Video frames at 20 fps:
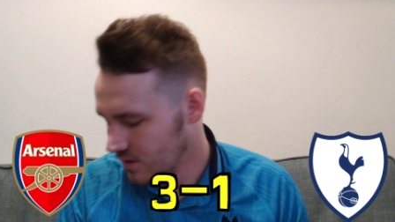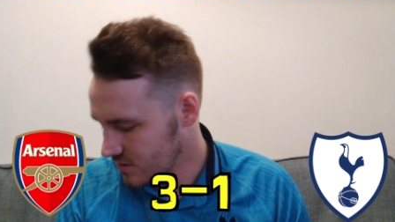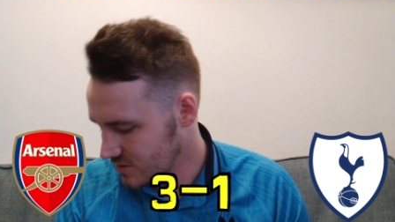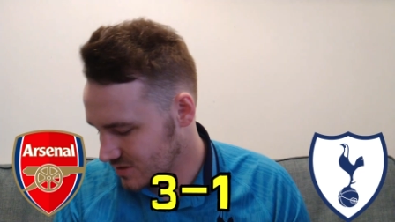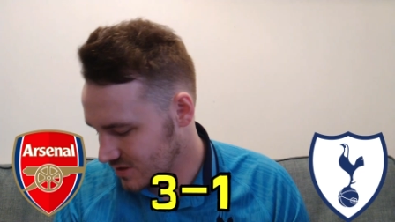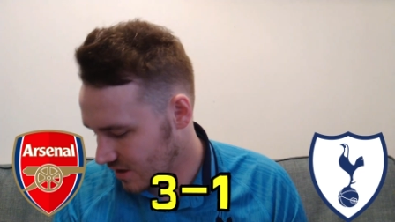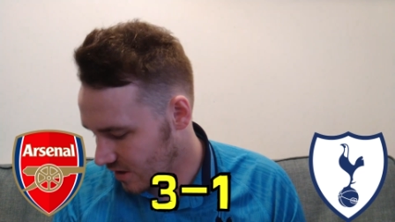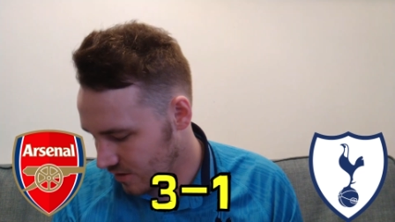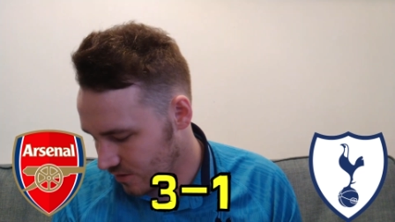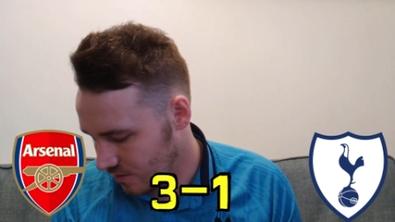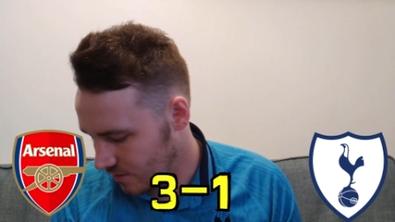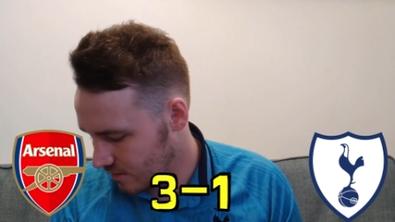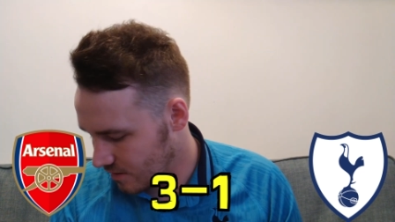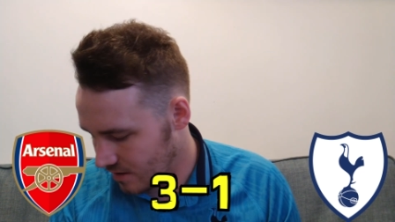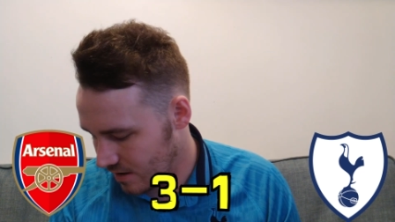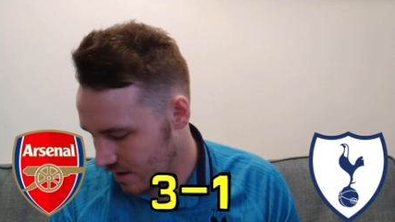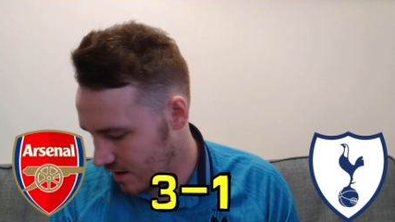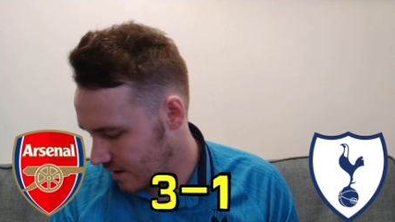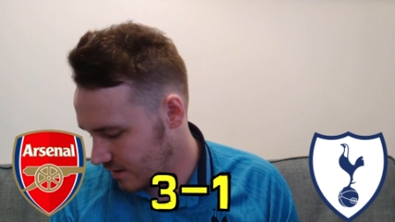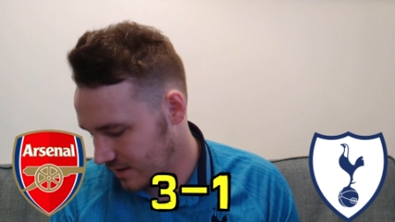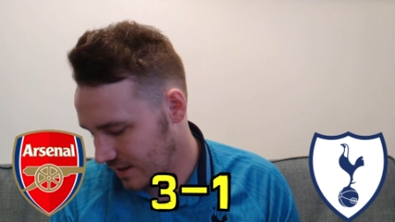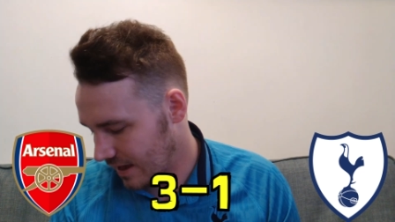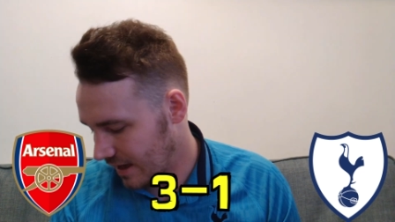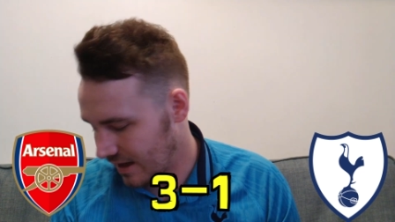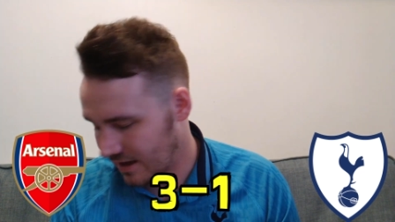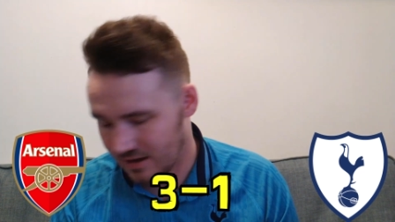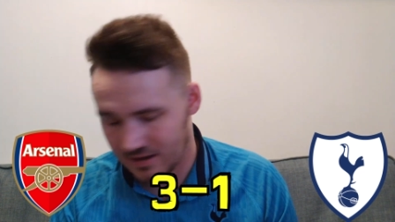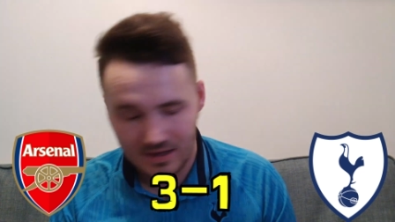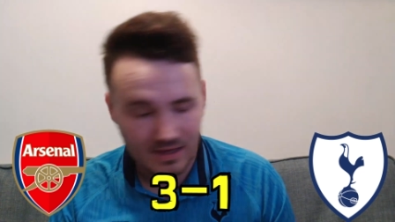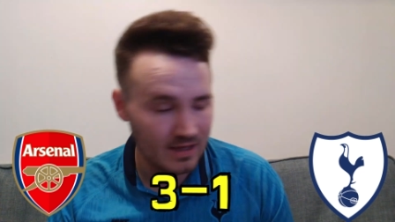So,
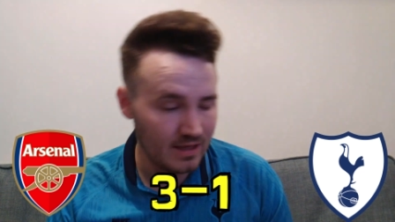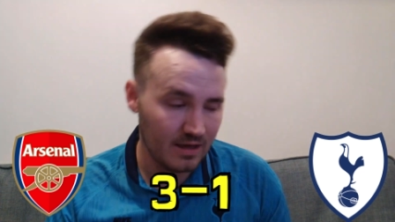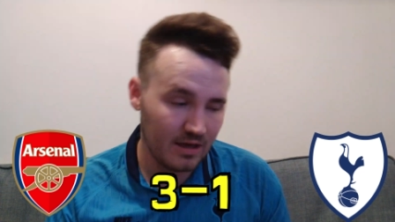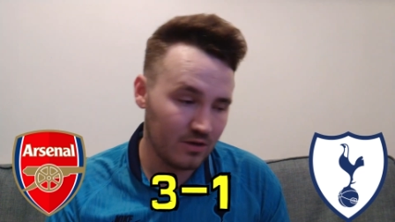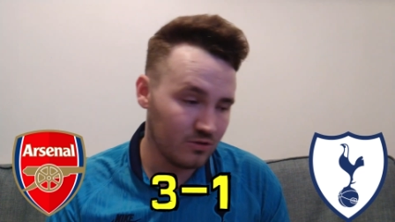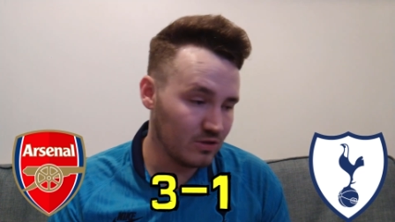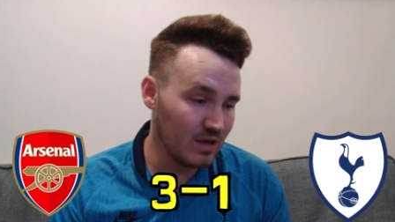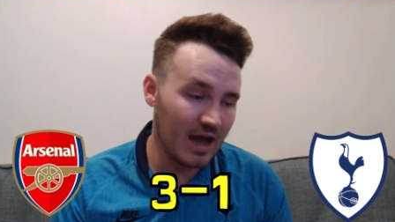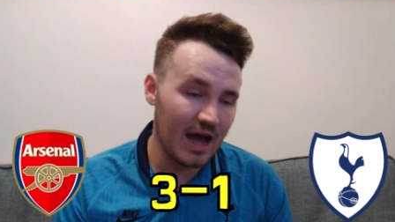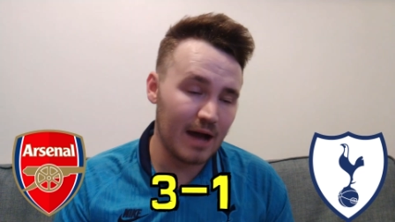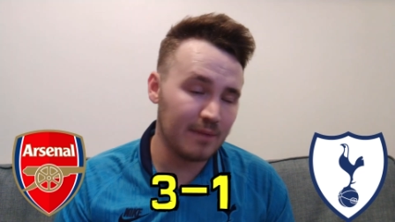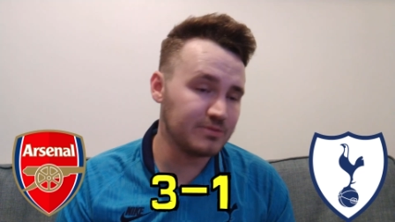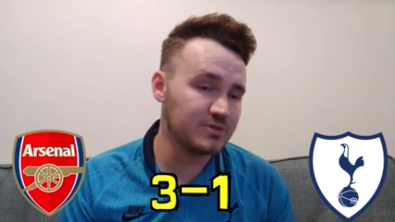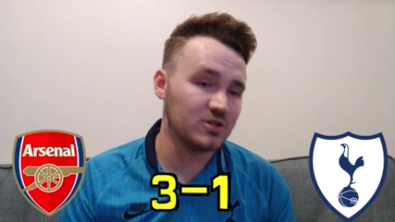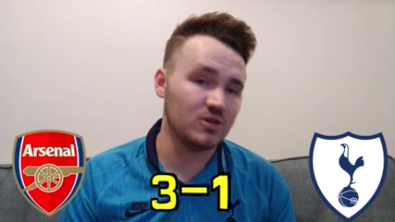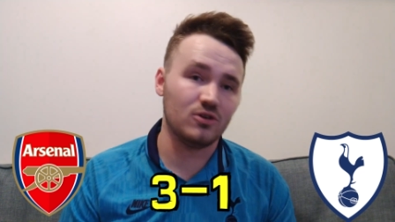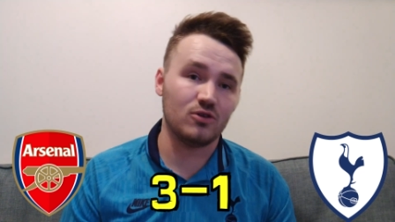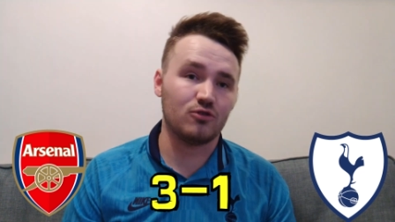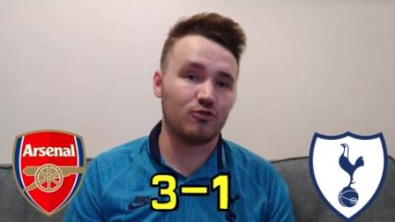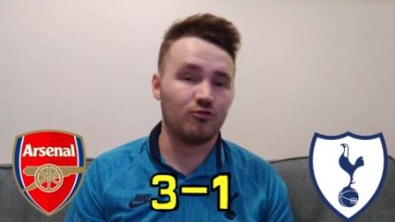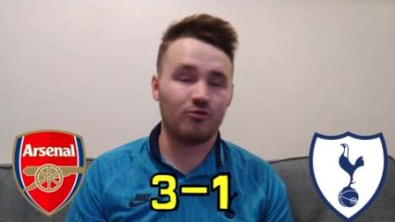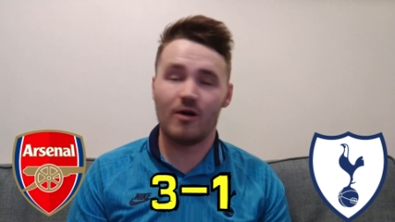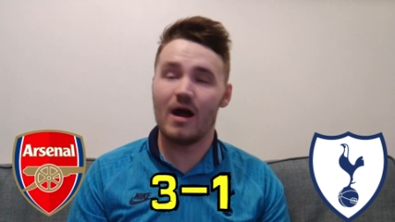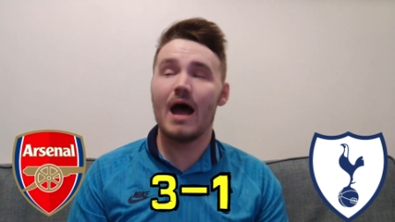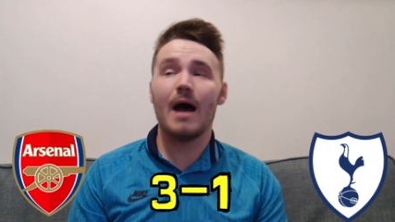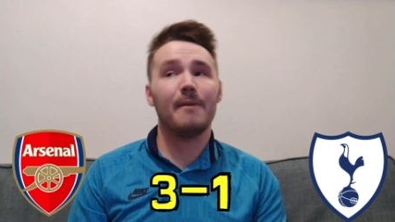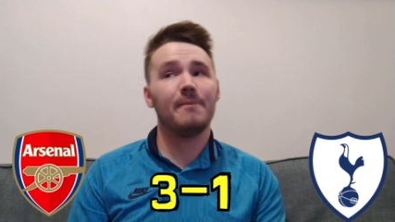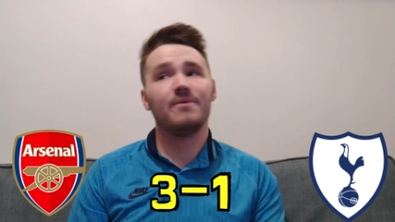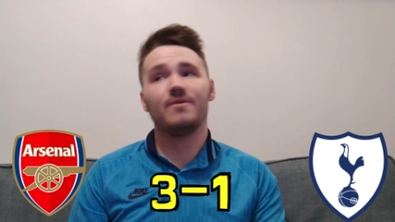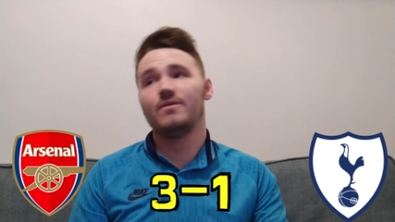yeah, it, it absolute
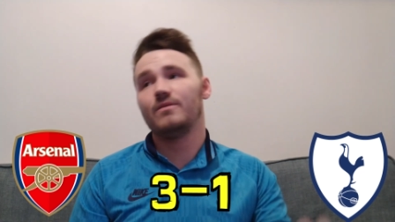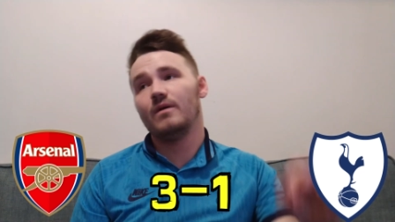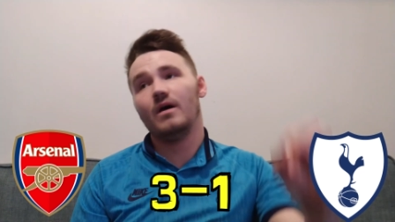crap,